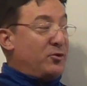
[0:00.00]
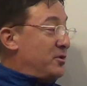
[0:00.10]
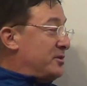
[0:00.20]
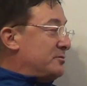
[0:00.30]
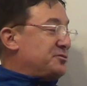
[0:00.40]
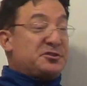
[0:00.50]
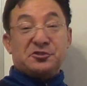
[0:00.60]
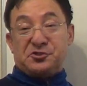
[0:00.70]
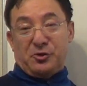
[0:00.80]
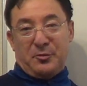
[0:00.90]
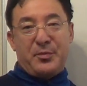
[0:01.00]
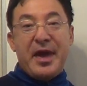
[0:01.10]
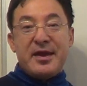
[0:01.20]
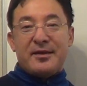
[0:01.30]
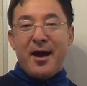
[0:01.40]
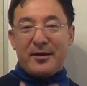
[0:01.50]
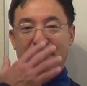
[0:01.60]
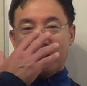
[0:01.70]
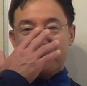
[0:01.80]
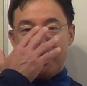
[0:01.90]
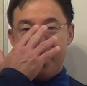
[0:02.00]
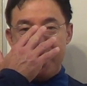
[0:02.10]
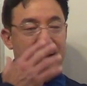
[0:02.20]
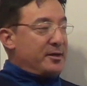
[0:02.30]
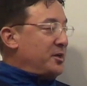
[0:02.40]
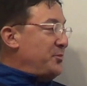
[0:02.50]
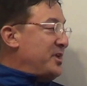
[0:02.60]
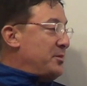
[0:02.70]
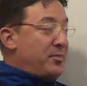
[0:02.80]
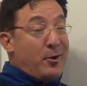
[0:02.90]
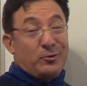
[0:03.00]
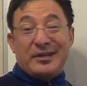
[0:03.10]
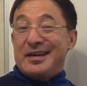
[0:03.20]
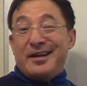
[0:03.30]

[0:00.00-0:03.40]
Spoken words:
or the Shoal Bay Yacht Club committee boat.